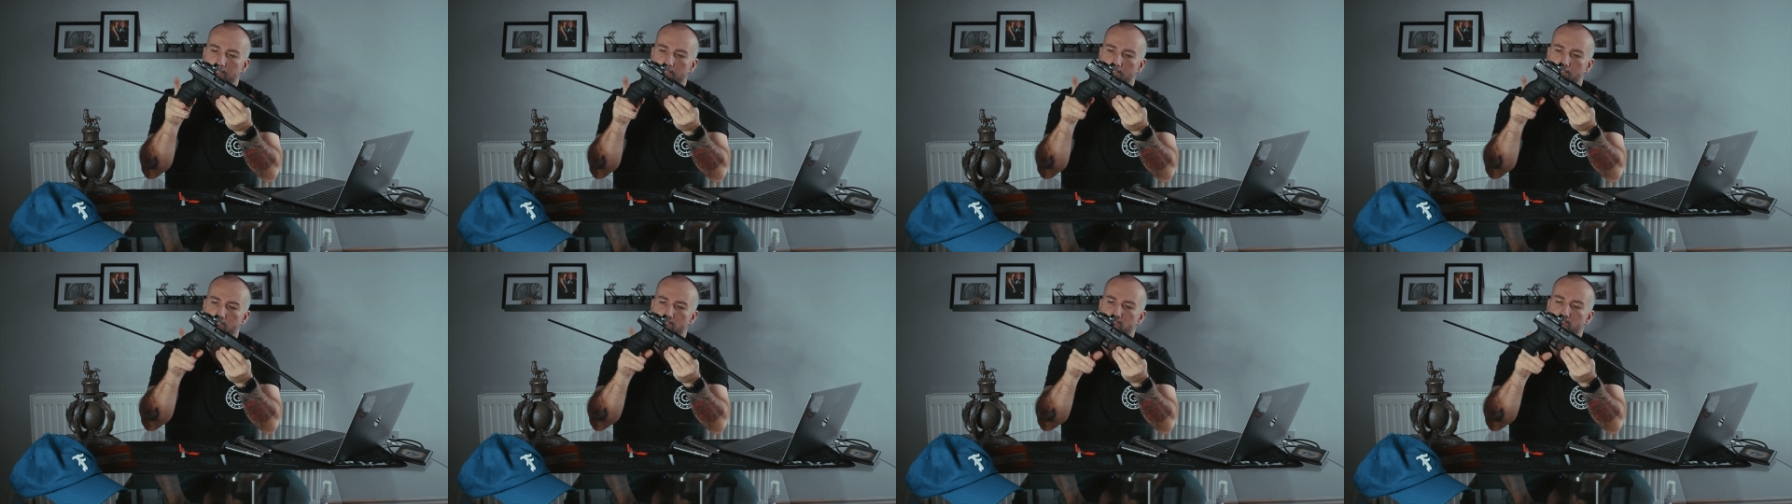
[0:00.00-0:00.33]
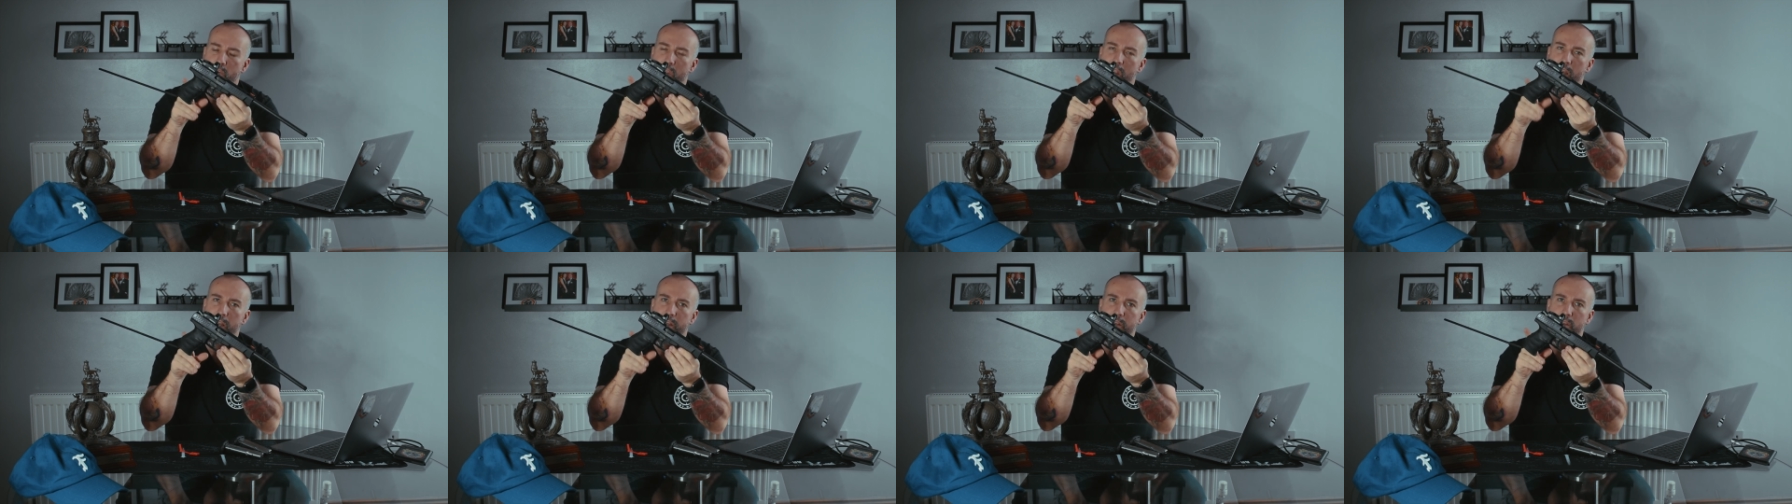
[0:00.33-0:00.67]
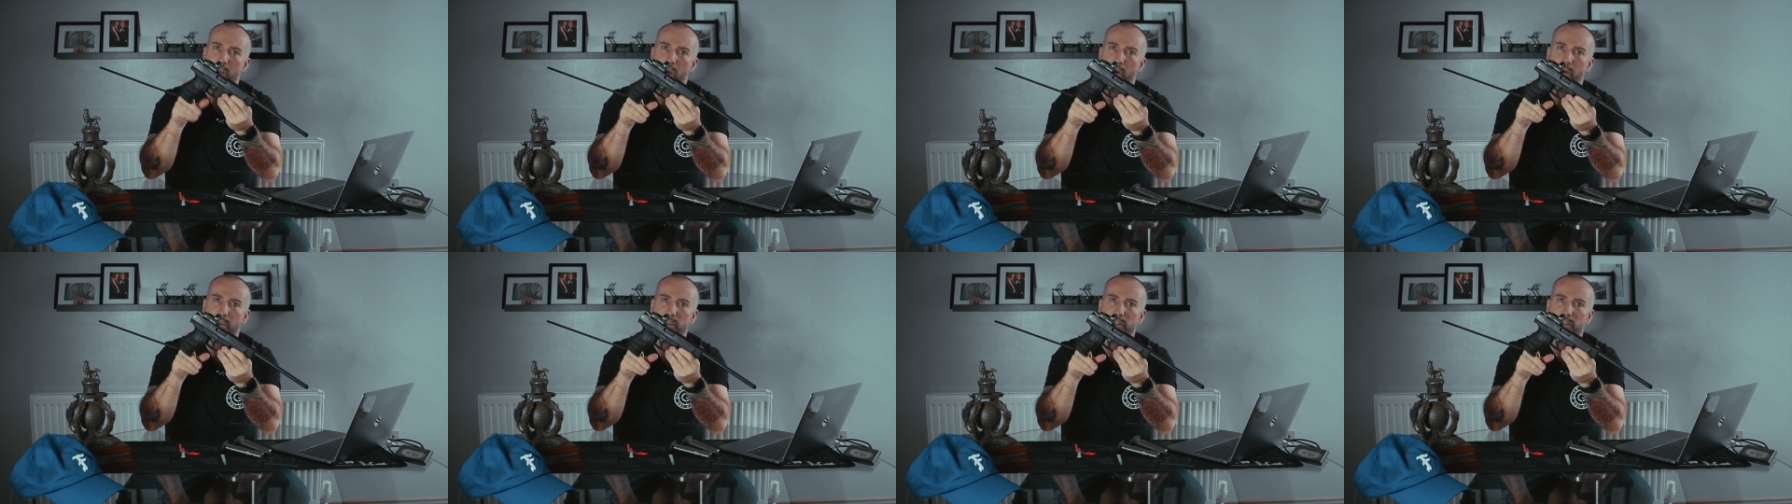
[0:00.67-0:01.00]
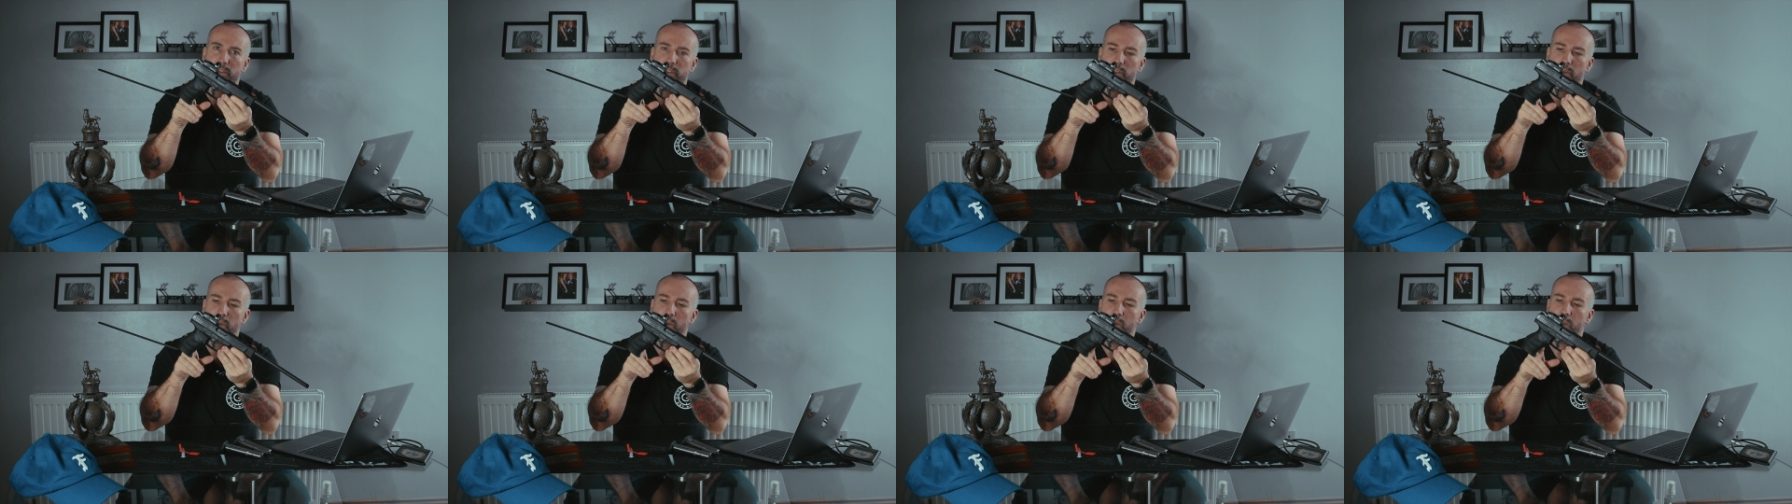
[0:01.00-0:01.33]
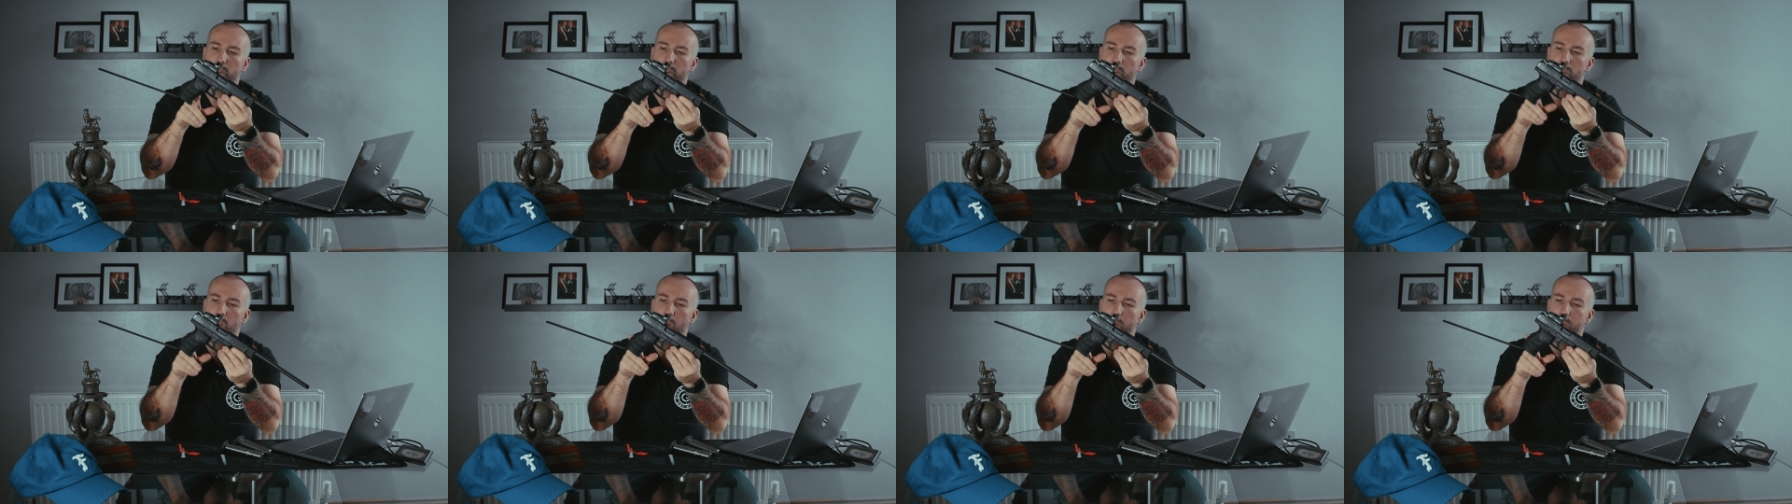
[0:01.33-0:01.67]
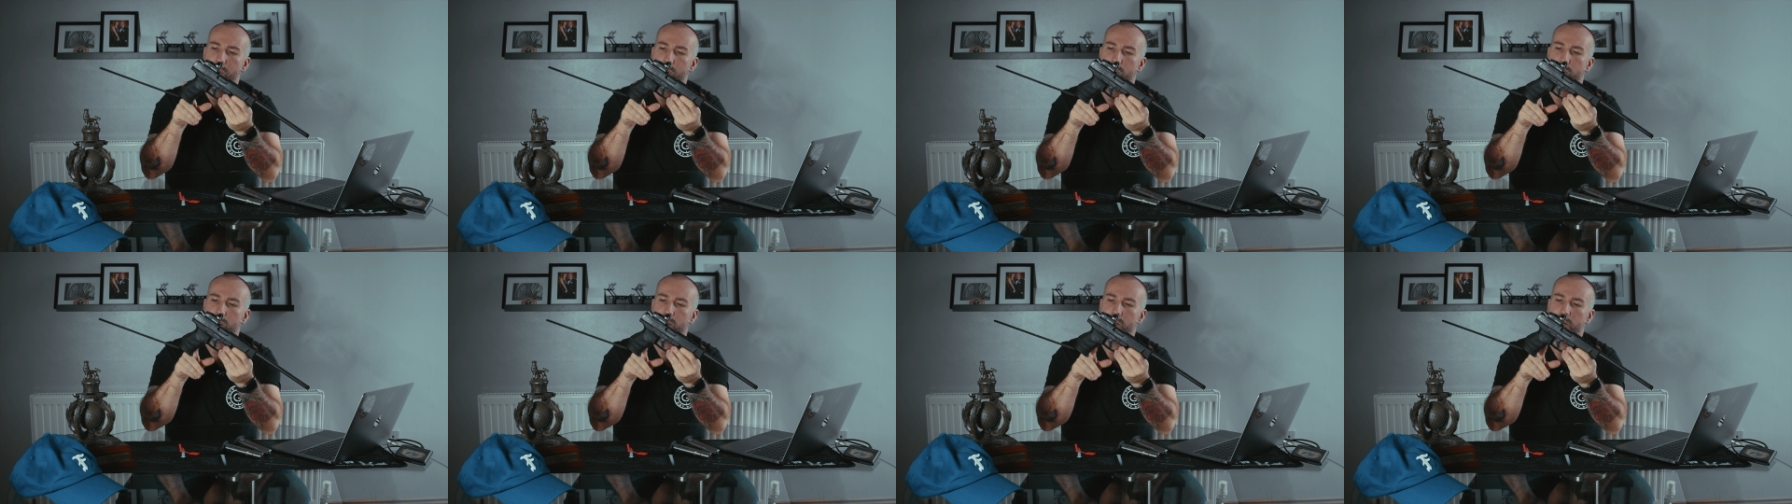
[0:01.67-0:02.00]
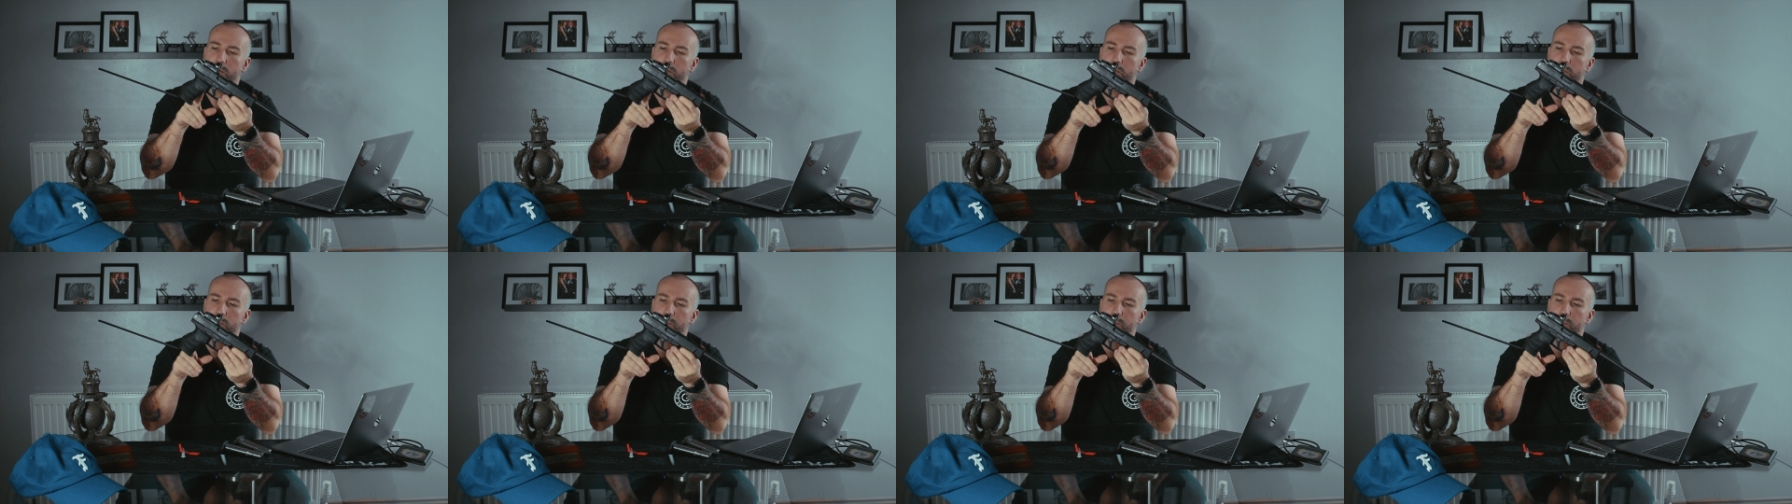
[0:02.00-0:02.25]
really nice ergonomic